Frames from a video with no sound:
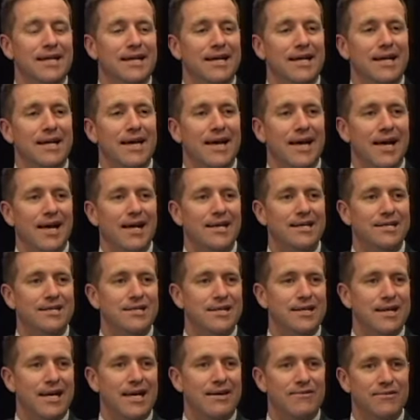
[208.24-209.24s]

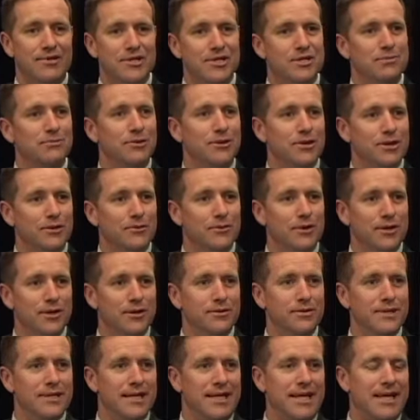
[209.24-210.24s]
And even smaller
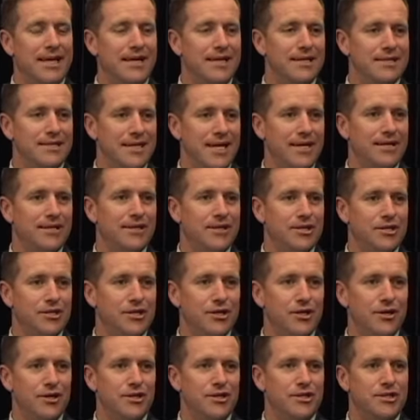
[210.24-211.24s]
world, he attended a
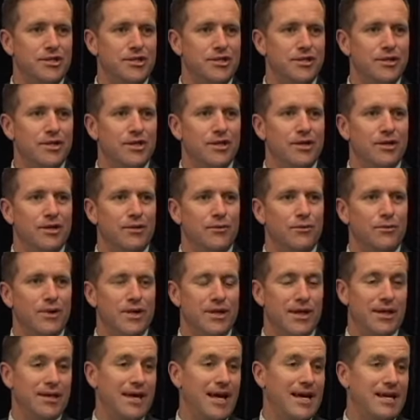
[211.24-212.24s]
church
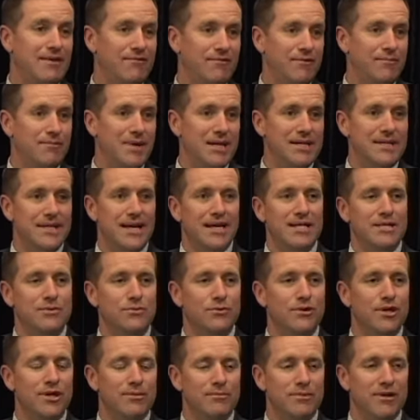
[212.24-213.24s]
with a lady from my dad's
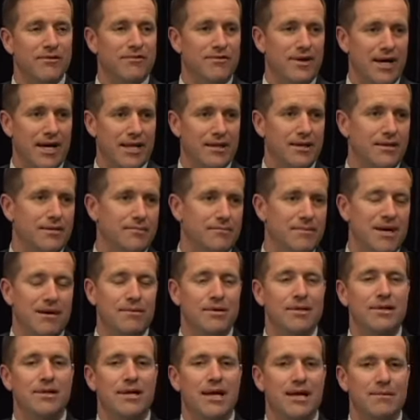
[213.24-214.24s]
work. My father and
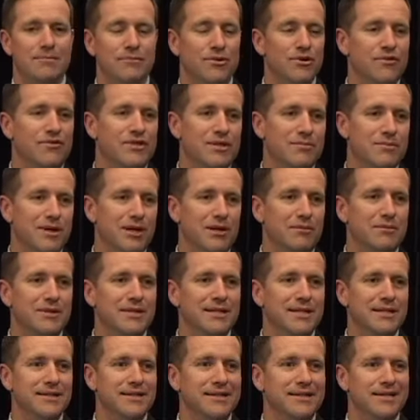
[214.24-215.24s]
mother had moved to
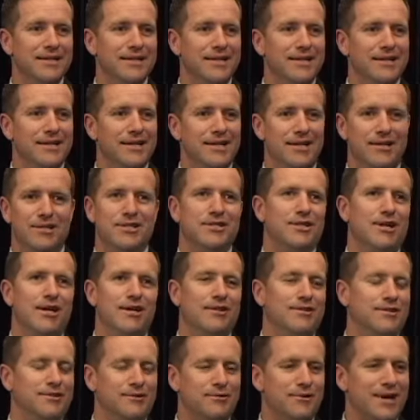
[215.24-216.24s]
Melbourne, and it was
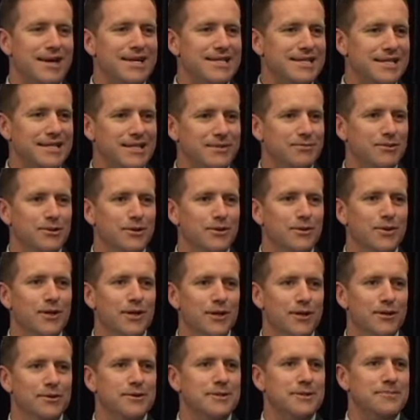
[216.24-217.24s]
like crazy small
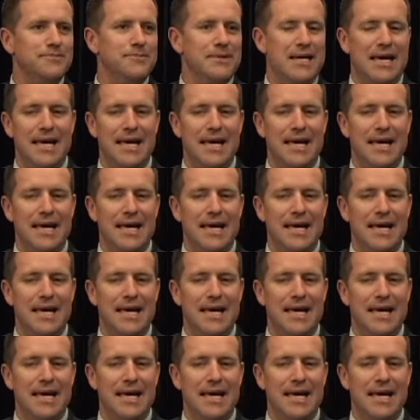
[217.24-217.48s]
world.